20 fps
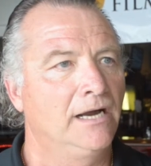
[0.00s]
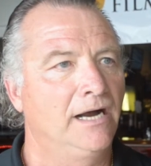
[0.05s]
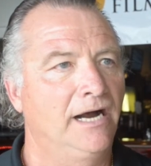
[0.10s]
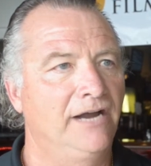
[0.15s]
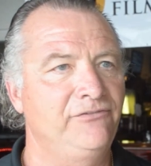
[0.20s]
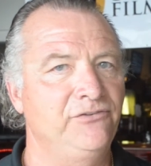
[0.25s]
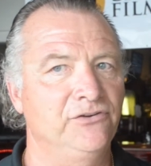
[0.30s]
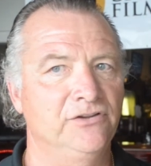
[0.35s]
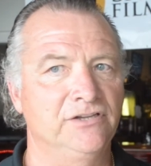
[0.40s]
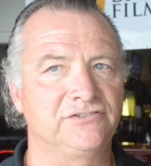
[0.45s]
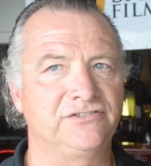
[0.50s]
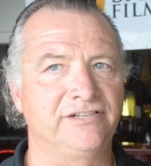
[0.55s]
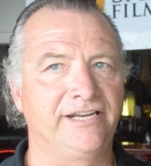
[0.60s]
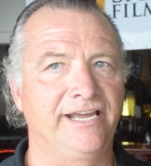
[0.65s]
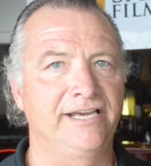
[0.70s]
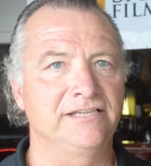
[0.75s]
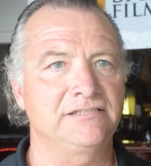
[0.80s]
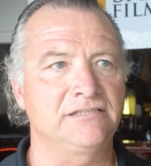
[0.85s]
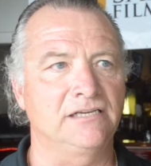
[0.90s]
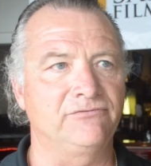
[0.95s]
I feel it's an
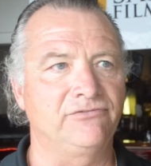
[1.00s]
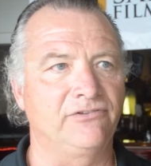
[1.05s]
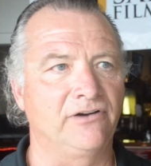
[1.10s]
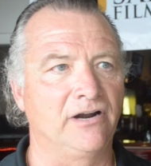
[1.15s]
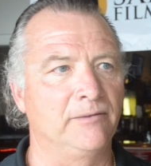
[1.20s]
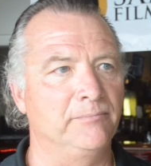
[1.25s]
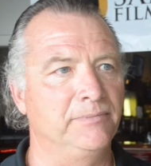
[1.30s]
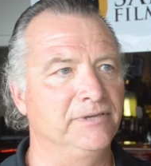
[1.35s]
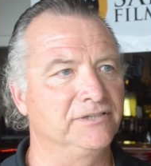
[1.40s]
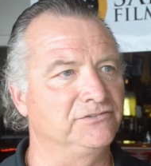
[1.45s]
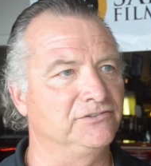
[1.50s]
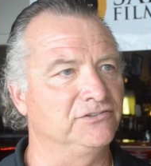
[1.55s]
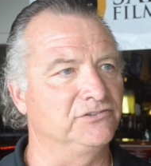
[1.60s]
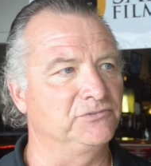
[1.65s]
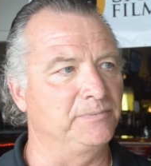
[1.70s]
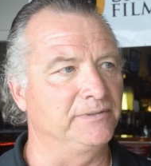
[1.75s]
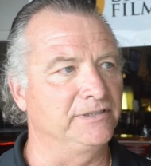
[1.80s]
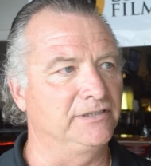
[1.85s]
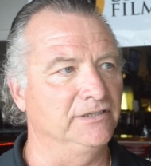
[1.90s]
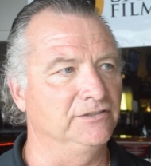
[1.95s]
asset for our
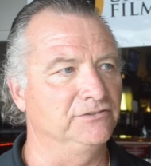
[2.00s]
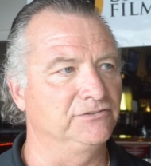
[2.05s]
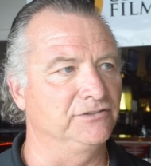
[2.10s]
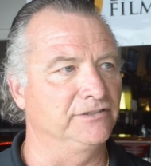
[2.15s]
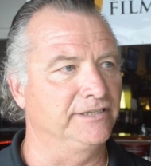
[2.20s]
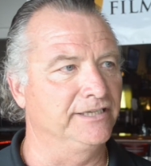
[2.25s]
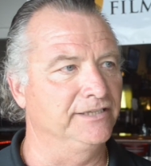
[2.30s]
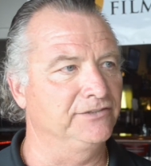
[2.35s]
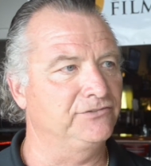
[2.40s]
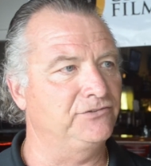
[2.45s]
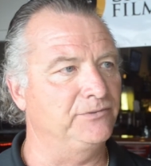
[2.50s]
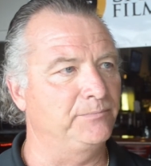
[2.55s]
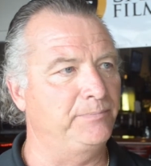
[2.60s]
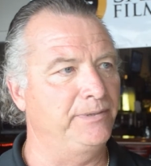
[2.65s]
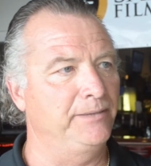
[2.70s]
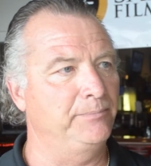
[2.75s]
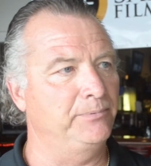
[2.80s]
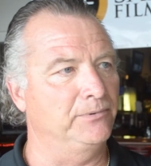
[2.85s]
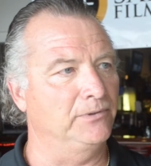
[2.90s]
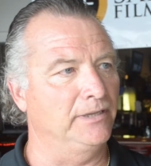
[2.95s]
business because it gets the
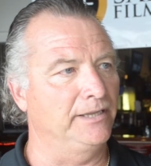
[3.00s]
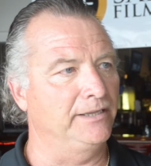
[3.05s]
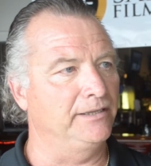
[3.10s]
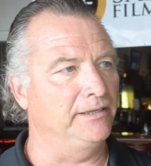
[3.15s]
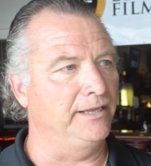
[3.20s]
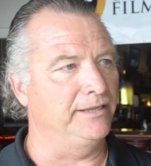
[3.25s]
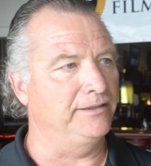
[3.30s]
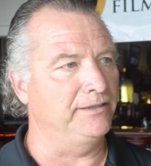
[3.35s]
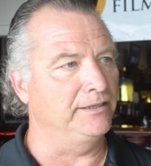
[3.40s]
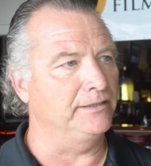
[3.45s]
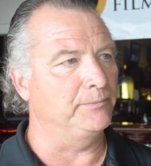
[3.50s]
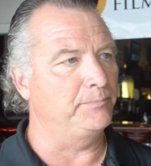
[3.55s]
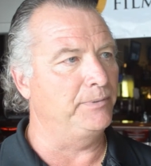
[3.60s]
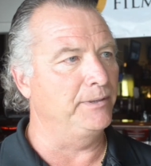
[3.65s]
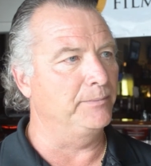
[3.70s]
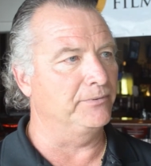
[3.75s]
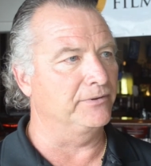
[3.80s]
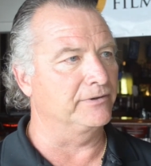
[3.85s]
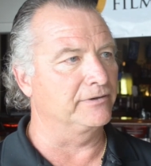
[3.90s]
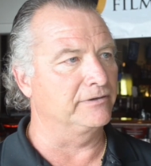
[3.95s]
people. I think the
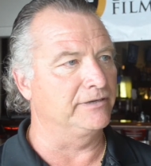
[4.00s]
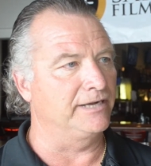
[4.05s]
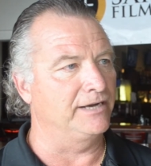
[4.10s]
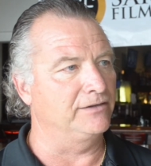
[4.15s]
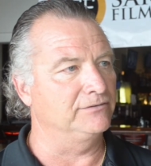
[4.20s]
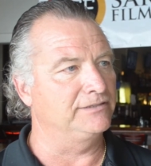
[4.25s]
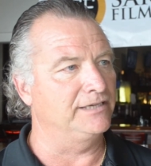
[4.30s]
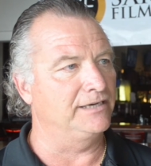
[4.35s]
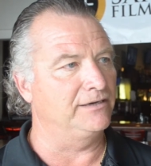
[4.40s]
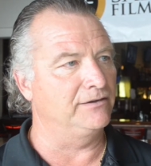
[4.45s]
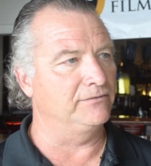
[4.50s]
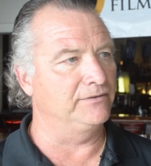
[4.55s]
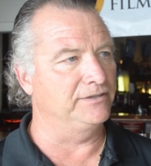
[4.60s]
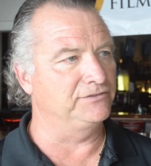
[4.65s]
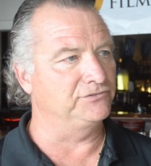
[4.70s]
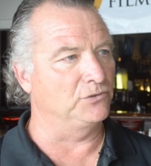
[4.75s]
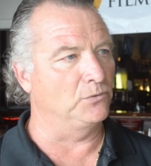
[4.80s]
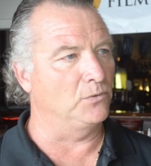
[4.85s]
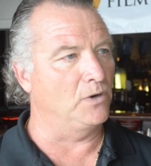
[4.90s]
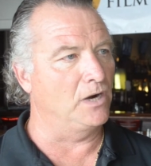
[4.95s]
people that are downtown
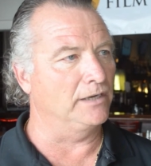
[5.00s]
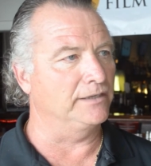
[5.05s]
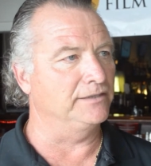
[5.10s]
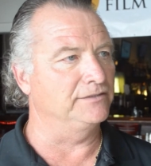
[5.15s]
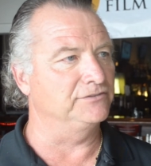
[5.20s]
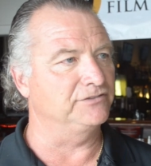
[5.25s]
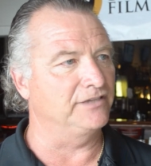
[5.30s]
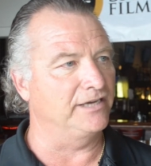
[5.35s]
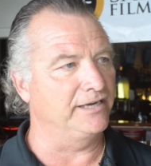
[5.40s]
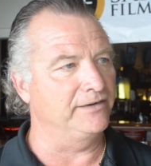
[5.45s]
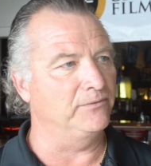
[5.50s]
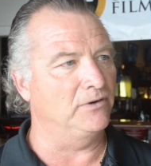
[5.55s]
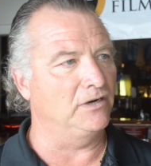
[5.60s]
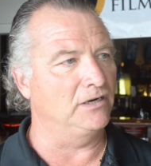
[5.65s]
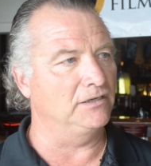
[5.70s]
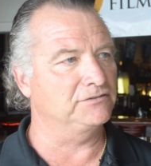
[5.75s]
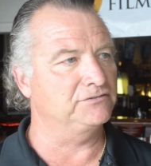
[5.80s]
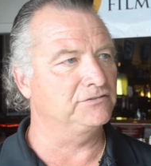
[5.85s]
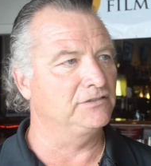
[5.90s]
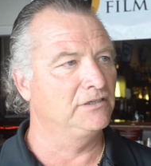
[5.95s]
as they're walking the
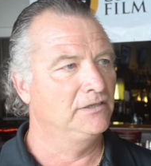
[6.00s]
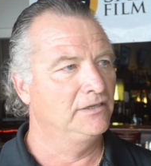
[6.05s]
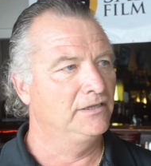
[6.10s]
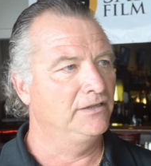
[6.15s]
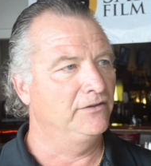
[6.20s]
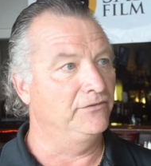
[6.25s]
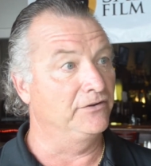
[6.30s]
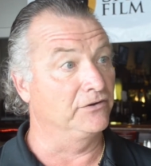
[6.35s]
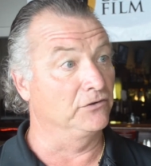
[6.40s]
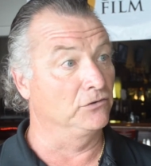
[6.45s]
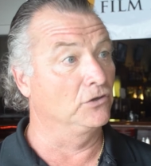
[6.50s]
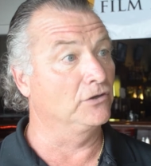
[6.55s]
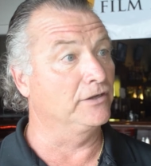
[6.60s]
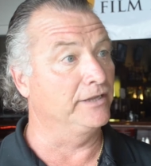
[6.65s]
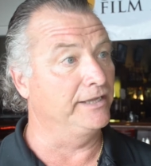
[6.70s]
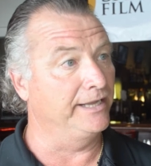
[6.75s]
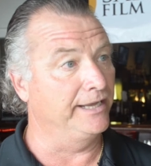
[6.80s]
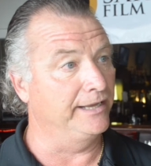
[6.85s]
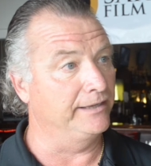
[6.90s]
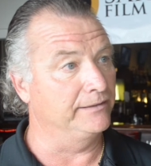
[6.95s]
sidewalks, they're
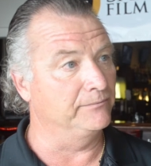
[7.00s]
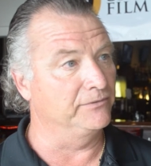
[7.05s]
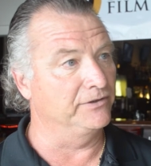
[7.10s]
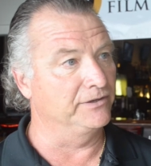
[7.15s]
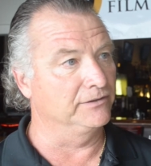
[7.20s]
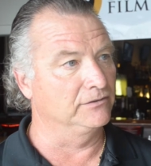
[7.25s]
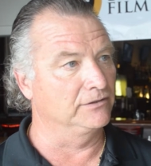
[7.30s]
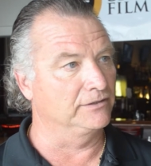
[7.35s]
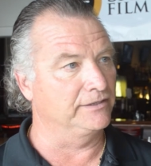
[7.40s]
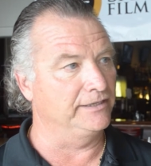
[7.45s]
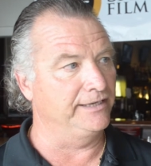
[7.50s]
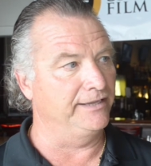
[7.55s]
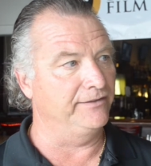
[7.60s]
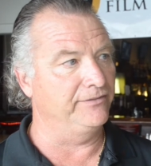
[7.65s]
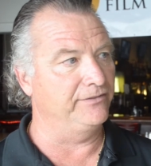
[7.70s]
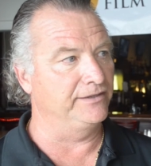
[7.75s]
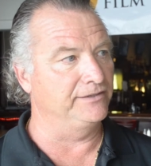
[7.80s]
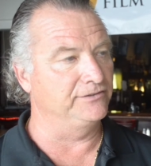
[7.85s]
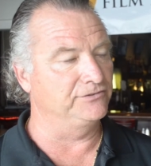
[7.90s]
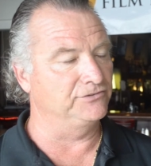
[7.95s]
looking at them. They're looking
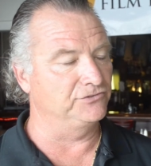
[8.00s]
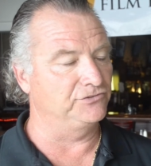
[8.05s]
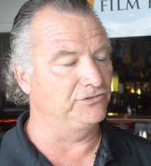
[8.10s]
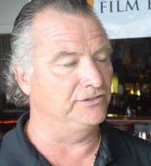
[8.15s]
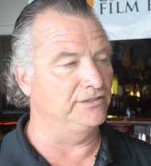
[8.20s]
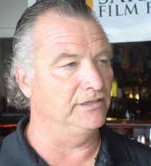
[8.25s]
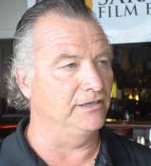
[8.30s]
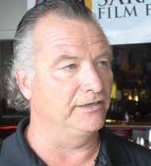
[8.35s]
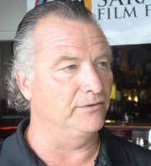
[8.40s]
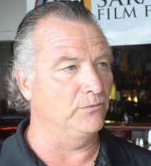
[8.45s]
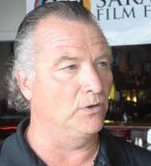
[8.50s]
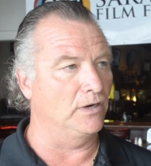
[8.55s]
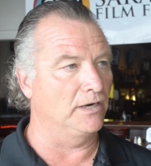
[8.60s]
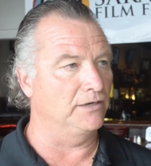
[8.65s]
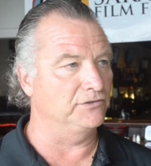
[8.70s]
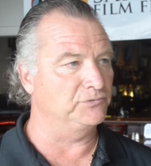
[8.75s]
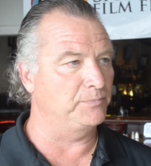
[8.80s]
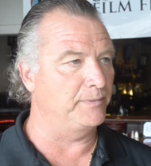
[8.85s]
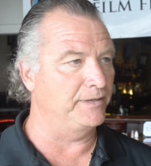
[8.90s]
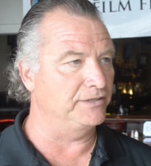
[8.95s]
at things to see like what
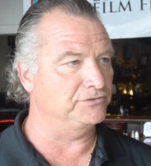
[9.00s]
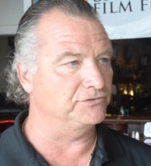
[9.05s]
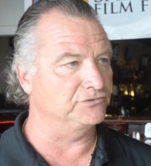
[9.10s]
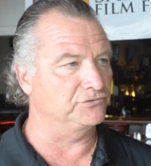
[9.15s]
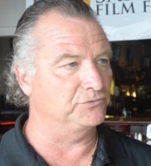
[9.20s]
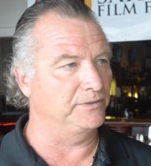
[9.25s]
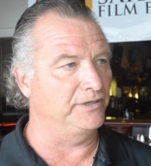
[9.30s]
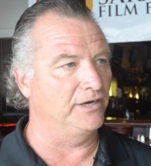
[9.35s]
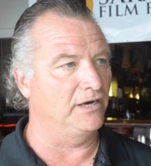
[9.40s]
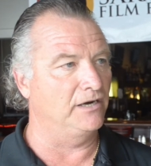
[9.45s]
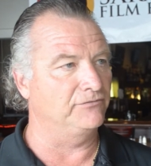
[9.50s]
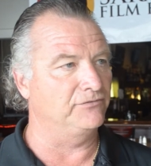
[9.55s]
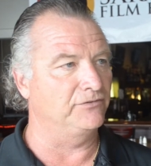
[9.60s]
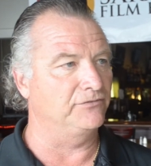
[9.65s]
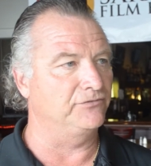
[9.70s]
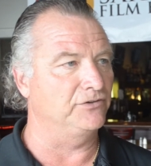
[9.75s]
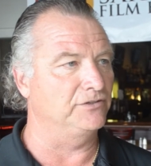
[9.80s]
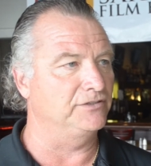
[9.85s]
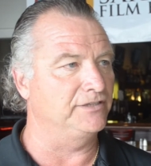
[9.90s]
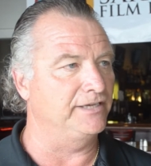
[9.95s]
our specials we offer
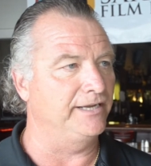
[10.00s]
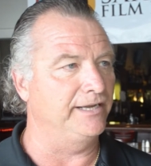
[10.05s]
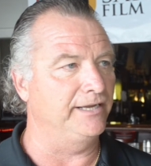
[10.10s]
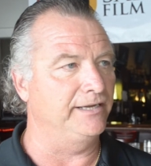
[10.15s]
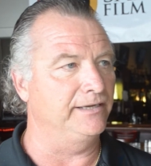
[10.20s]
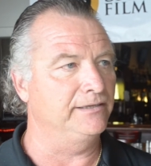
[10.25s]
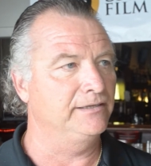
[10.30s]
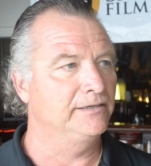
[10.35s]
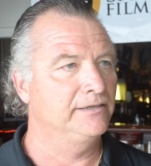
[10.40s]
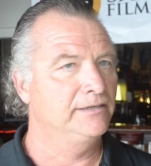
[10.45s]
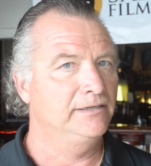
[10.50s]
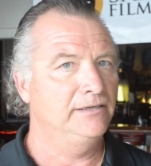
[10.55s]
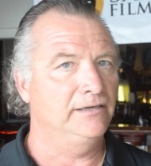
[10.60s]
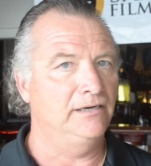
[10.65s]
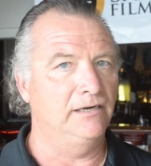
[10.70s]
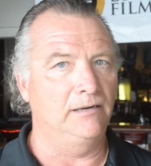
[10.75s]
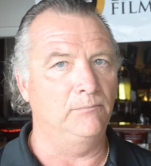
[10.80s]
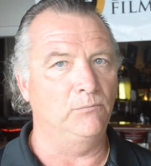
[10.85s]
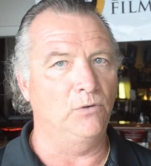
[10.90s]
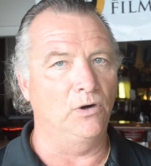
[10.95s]
for today,
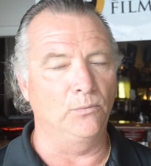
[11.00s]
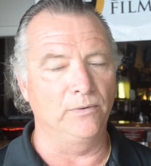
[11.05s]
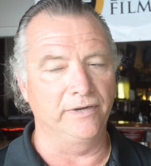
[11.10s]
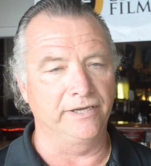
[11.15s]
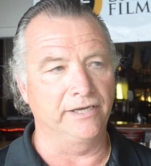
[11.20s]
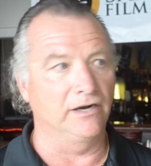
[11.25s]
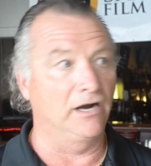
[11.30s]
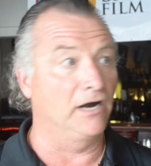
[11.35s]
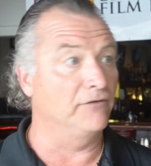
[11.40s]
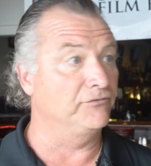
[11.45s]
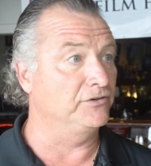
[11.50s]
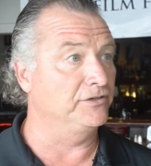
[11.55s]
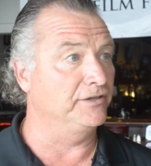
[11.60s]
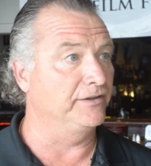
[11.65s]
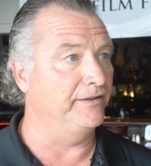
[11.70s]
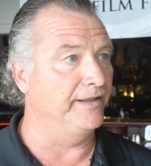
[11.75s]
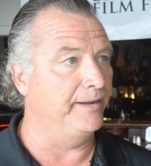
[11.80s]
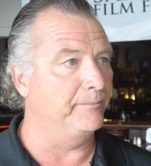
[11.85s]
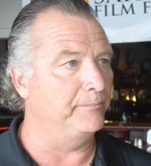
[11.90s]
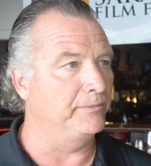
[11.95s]
what we can offer
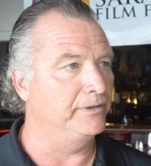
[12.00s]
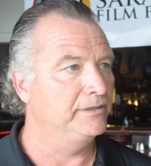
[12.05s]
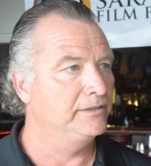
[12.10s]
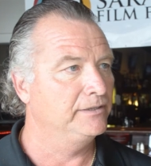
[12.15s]
to them.